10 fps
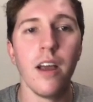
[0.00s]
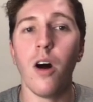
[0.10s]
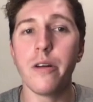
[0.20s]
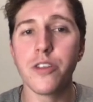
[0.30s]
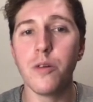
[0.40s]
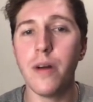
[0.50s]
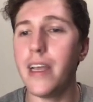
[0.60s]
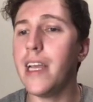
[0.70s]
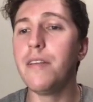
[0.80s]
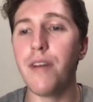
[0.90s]
Also,
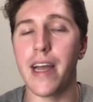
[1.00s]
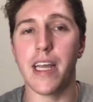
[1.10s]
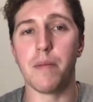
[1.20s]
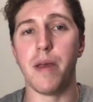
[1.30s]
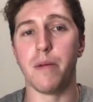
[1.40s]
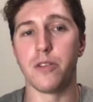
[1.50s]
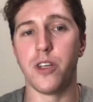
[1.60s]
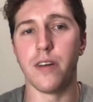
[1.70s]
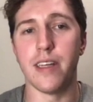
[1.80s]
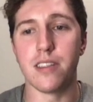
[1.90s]
inviting people to
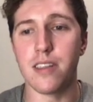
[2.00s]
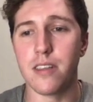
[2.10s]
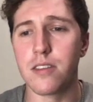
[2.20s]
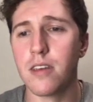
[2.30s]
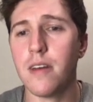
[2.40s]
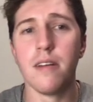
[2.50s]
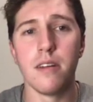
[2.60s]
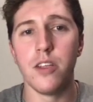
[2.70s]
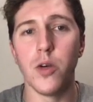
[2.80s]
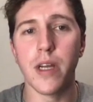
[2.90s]
your instance.
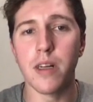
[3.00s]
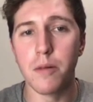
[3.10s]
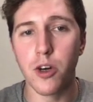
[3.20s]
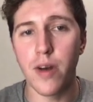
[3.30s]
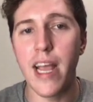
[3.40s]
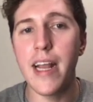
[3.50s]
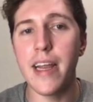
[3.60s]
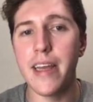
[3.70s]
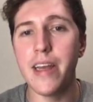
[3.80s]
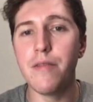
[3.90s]
You can create
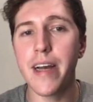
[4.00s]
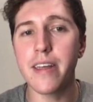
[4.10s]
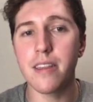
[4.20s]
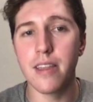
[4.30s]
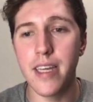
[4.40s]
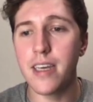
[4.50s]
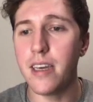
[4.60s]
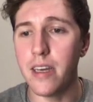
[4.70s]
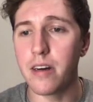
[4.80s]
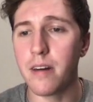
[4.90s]
an invite link
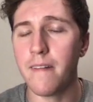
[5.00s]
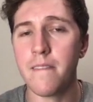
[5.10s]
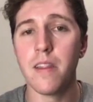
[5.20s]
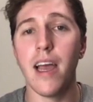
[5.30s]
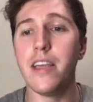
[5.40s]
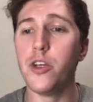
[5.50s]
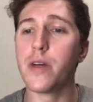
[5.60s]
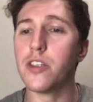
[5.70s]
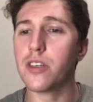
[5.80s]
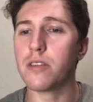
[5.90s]
here, and you
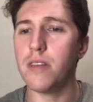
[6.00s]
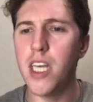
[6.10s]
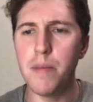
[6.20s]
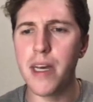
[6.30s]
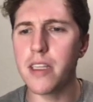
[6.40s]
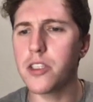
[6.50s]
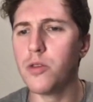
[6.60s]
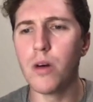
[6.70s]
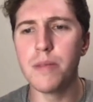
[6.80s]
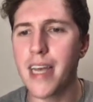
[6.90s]
can just email it to
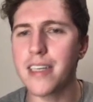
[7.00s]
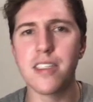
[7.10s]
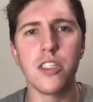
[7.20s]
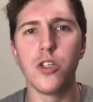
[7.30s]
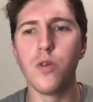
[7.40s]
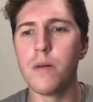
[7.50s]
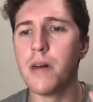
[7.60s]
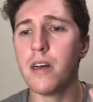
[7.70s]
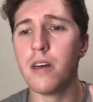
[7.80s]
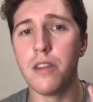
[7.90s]
them, text it to
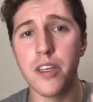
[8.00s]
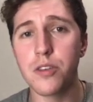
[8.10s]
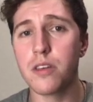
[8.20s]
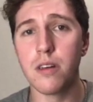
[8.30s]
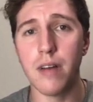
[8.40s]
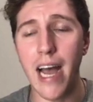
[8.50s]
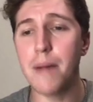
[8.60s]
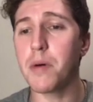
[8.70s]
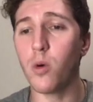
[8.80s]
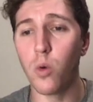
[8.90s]
them. This
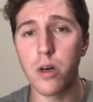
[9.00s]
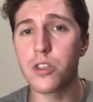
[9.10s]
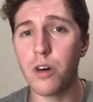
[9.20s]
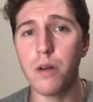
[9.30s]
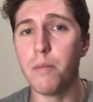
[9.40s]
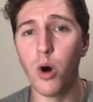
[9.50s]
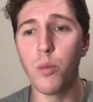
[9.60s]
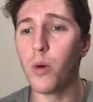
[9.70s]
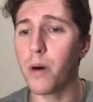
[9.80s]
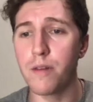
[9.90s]
app works on
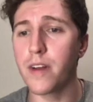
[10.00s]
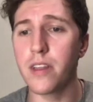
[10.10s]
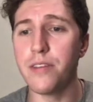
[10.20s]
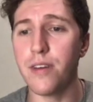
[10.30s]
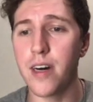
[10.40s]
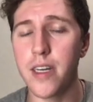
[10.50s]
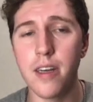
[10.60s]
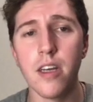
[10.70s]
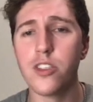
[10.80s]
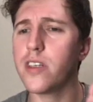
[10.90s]
mobile perfectly fine,
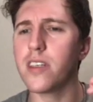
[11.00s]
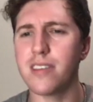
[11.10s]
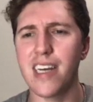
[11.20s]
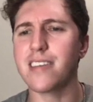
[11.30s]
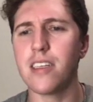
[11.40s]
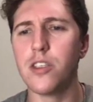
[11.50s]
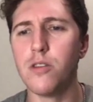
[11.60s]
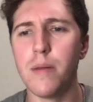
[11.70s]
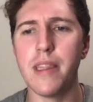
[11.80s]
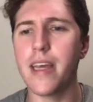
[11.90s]
so you could text it to
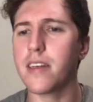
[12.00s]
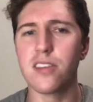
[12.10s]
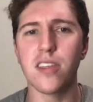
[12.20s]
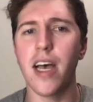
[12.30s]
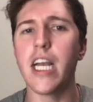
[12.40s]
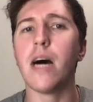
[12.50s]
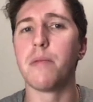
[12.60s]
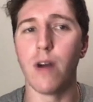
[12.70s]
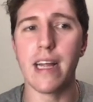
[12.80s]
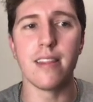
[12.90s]
them and they could sign up
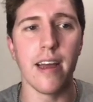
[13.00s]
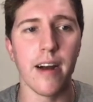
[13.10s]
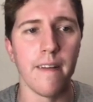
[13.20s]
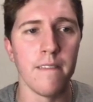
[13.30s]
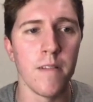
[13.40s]
right there.